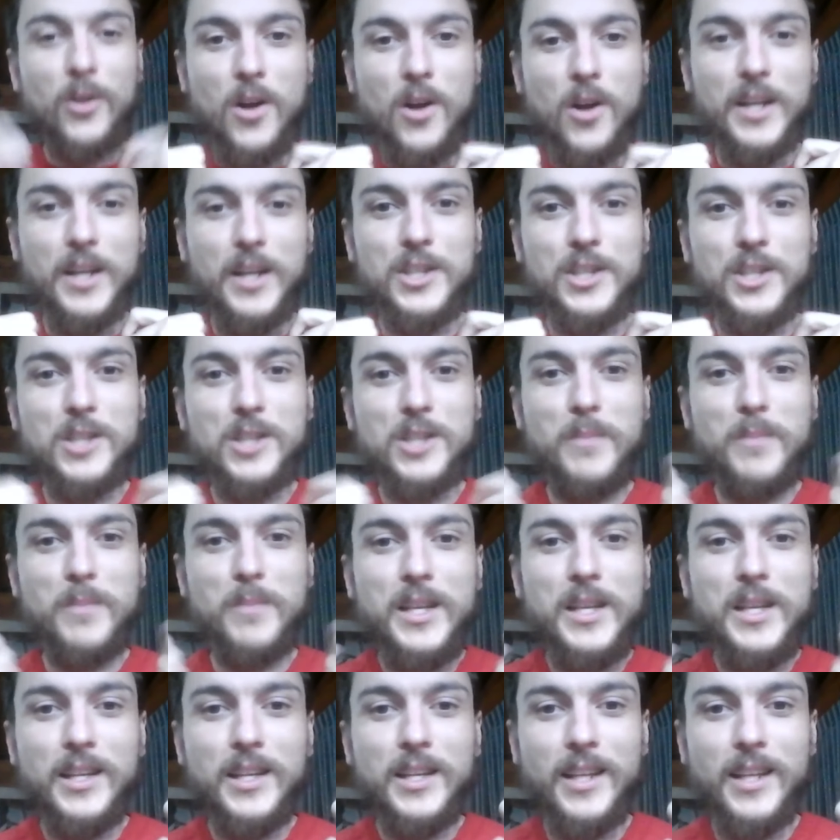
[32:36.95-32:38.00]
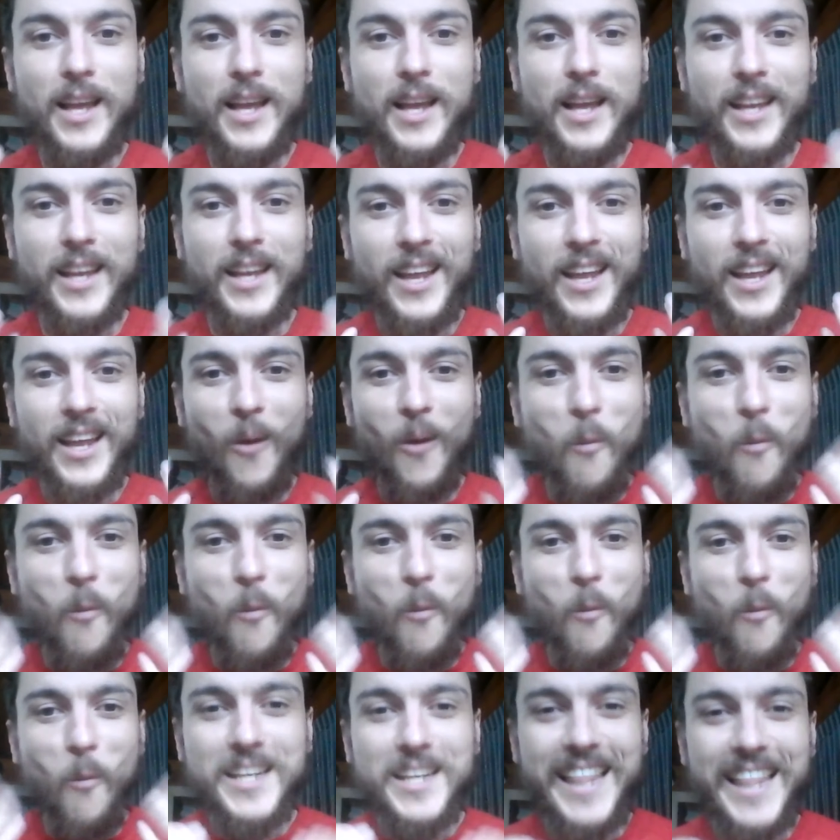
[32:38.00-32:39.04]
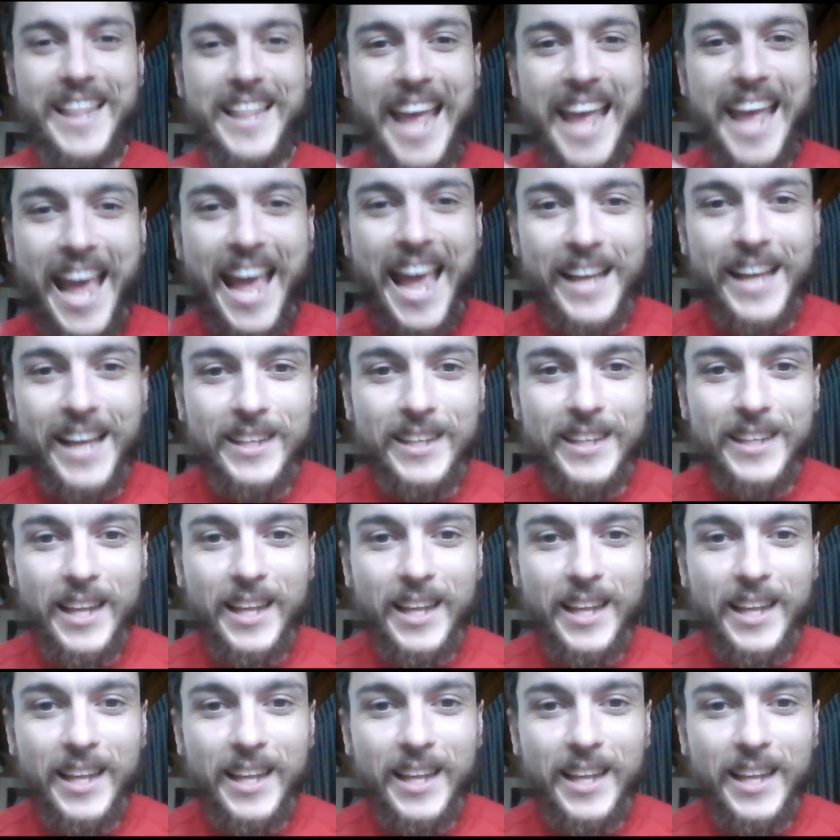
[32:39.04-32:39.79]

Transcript: and it's just immediately like, what the hell?